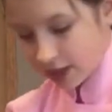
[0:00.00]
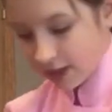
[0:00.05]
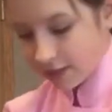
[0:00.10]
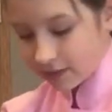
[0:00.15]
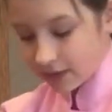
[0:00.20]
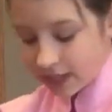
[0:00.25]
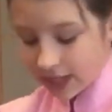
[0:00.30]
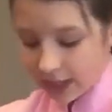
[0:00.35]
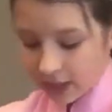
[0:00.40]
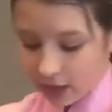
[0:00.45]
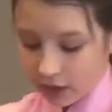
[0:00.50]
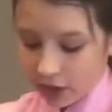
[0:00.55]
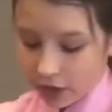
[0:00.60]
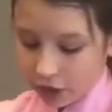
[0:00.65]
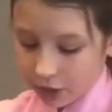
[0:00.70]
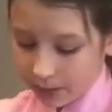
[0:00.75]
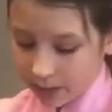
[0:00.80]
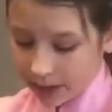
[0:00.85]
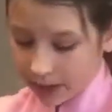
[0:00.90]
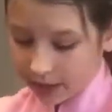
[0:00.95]
have to get a
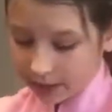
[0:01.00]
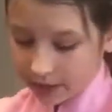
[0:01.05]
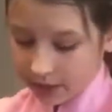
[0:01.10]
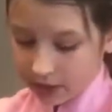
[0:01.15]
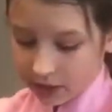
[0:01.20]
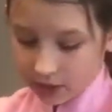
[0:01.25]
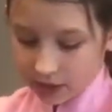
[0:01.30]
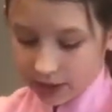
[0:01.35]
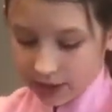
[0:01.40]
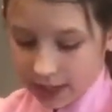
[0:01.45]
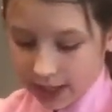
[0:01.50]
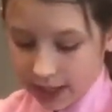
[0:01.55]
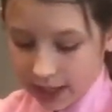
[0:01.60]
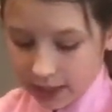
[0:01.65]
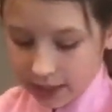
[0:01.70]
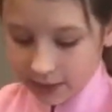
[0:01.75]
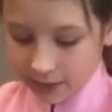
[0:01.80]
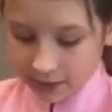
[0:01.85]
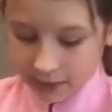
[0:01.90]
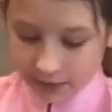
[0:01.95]
little bit on the other
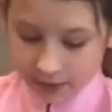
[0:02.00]
side,